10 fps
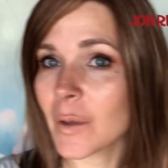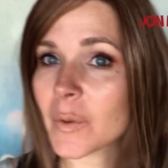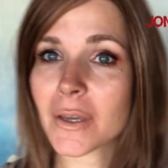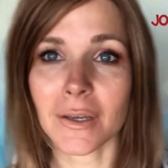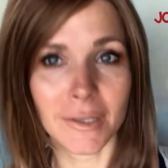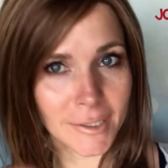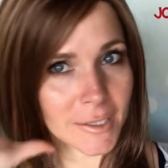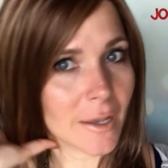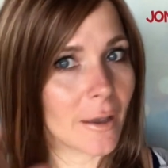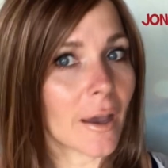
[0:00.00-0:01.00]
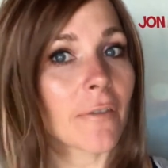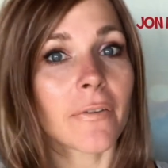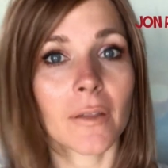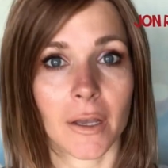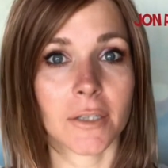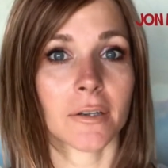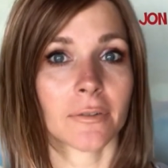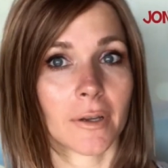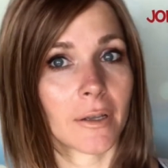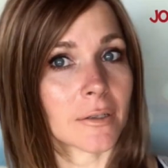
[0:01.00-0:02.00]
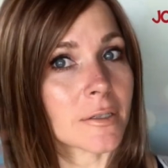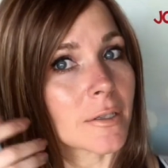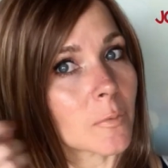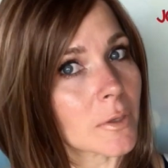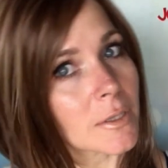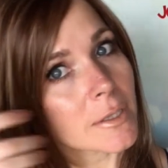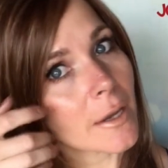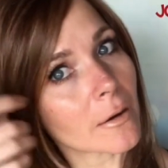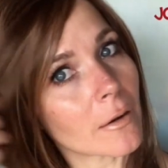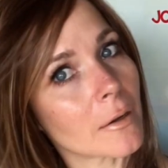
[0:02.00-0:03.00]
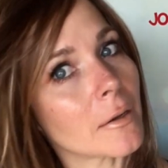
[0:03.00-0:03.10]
because I feel like Jennifer Aniston with this hair on.